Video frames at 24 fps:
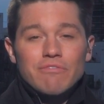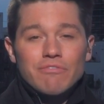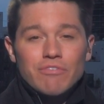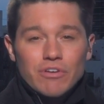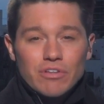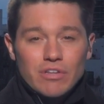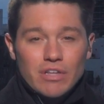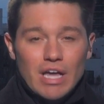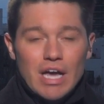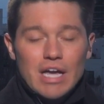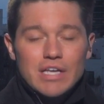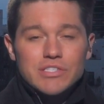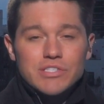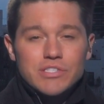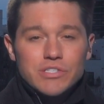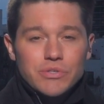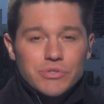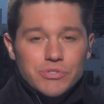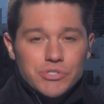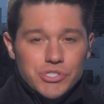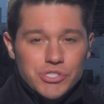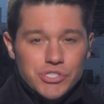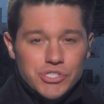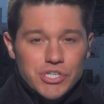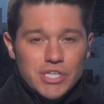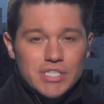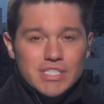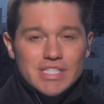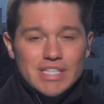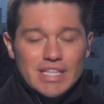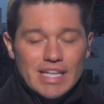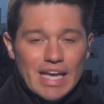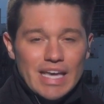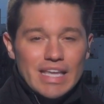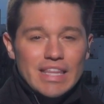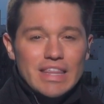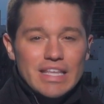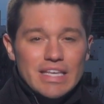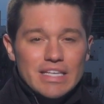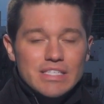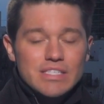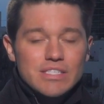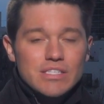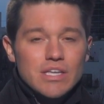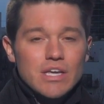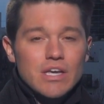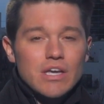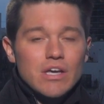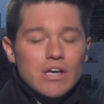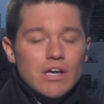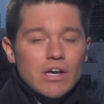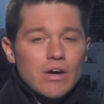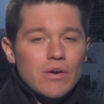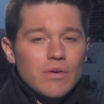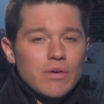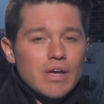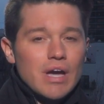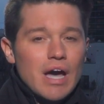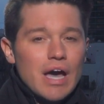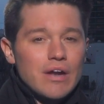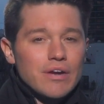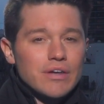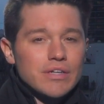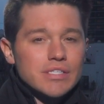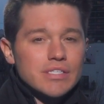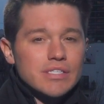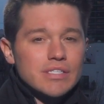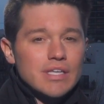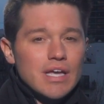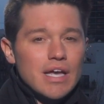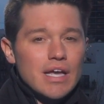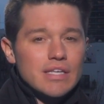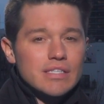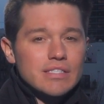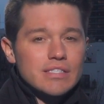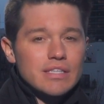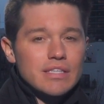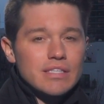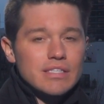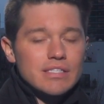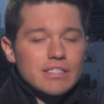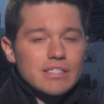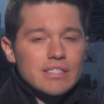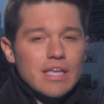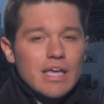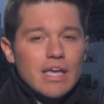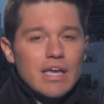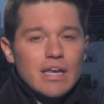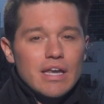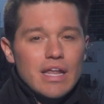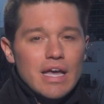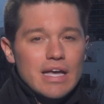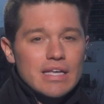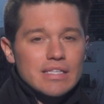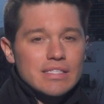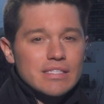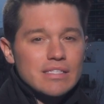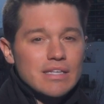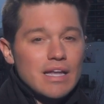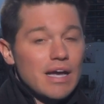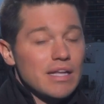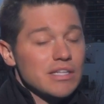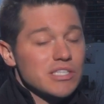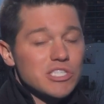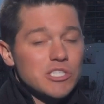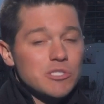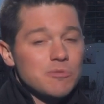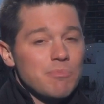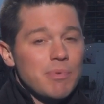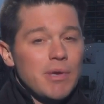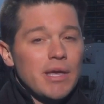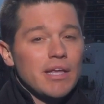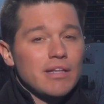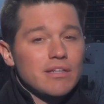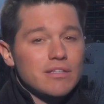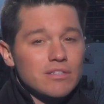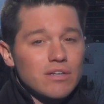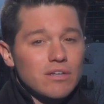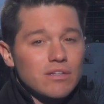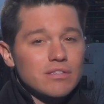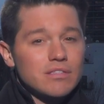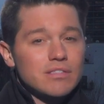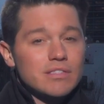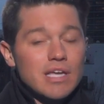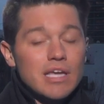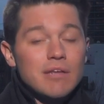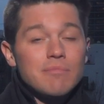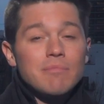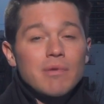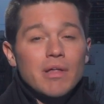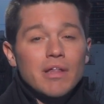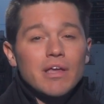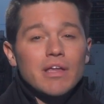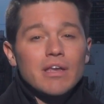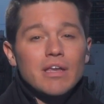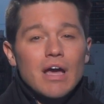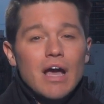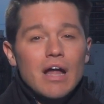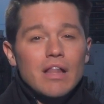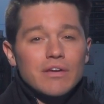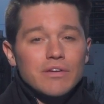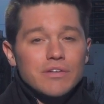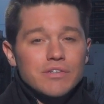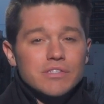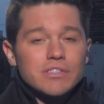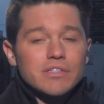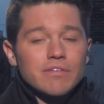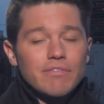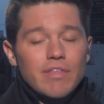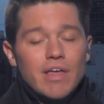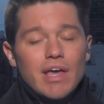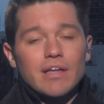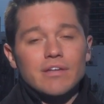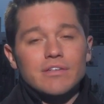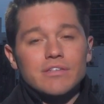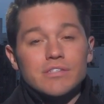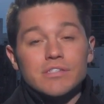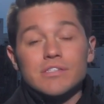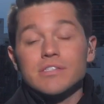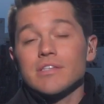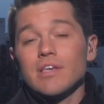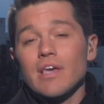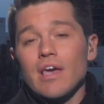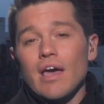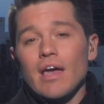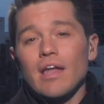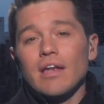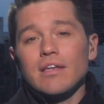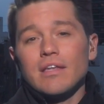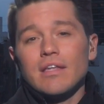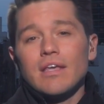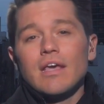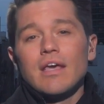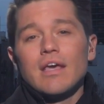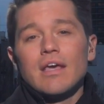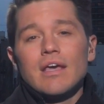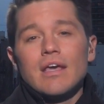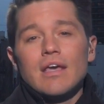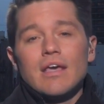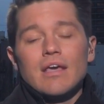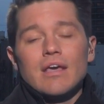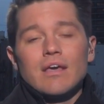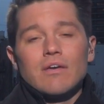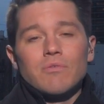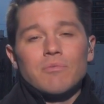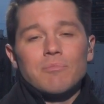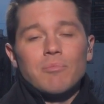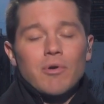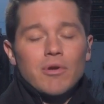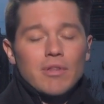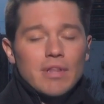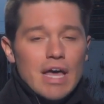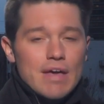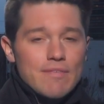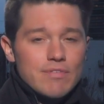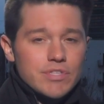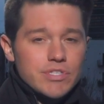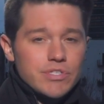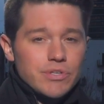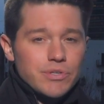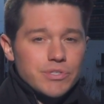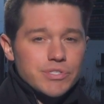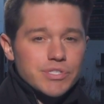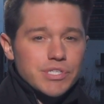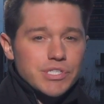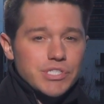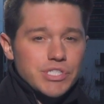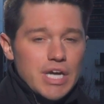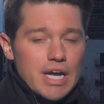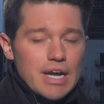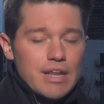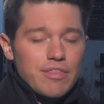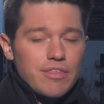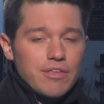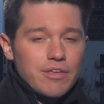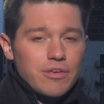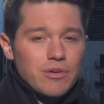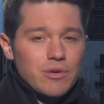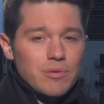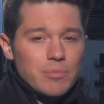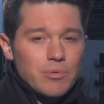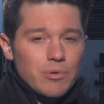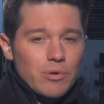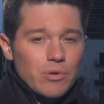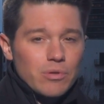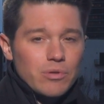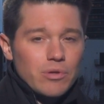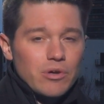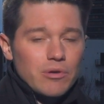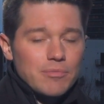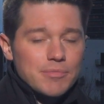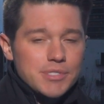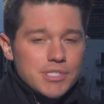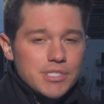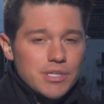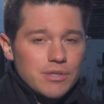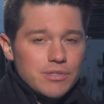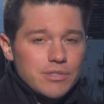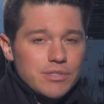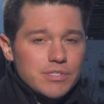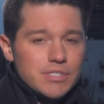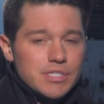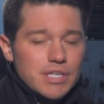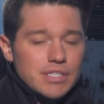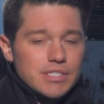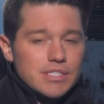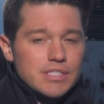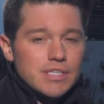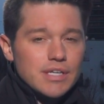for lawsuits just like this. O'Connor says that the state has not spent all $10 million of that just yet. Reporter live in Tulsa, Jonathan Cooper, Oklahoma's Own News on